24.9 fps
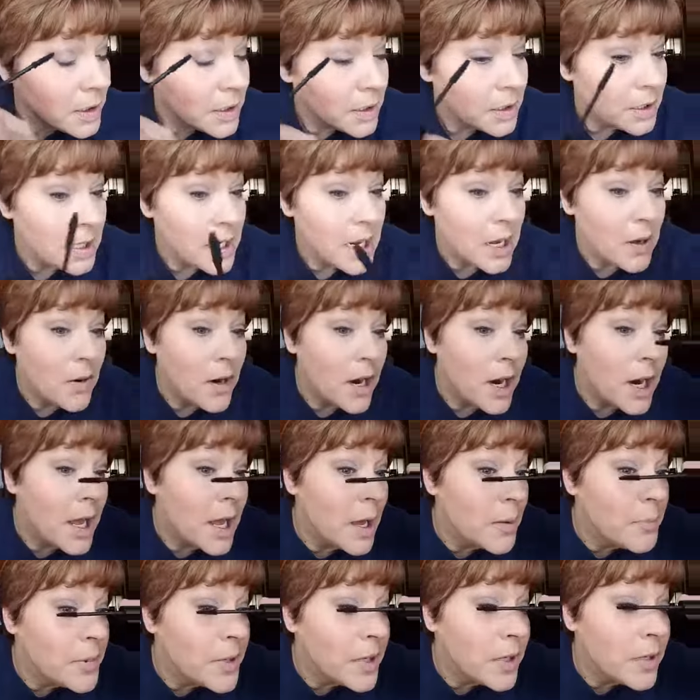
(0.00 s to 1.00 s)
Now our
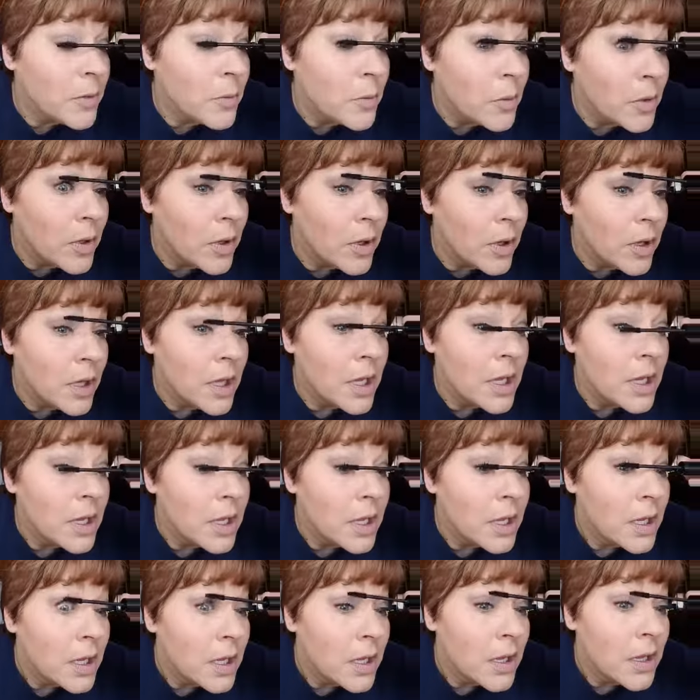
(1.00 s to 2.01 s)
Epic will
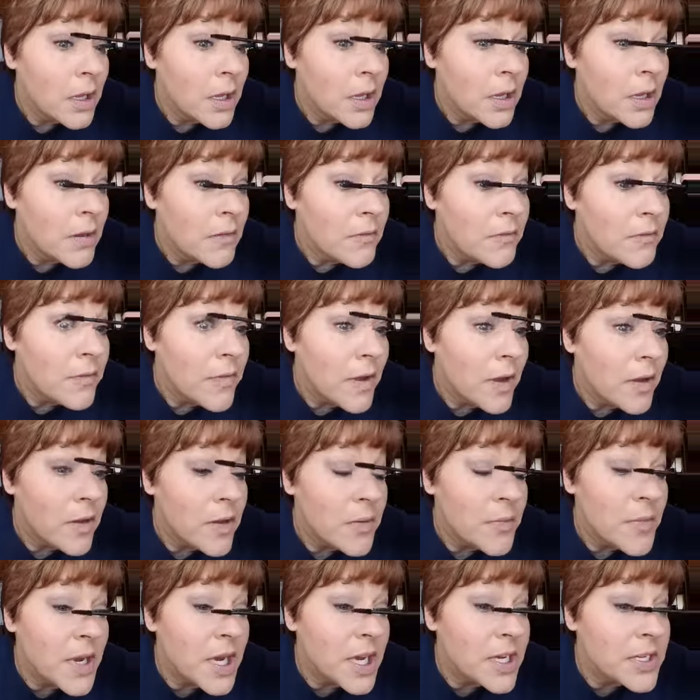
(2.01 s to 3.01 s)

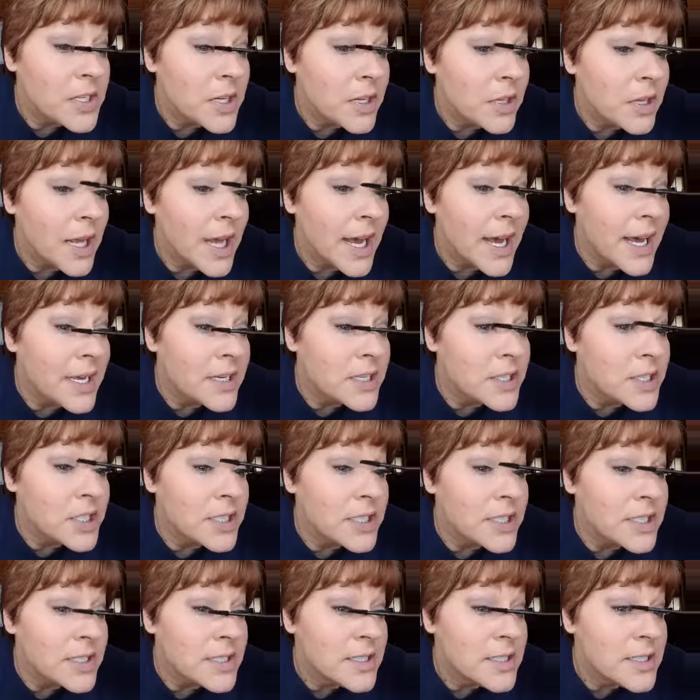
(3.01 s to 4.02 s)
volumize your
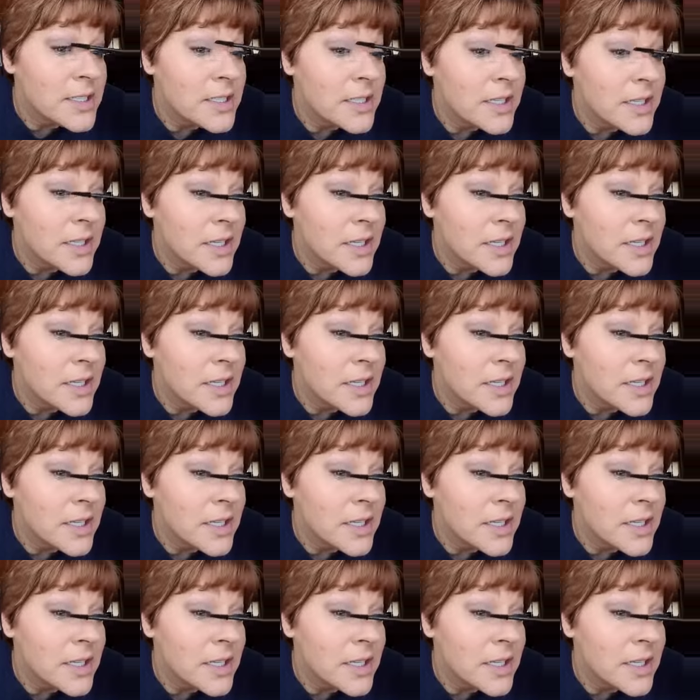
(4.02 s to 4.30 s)
lashes.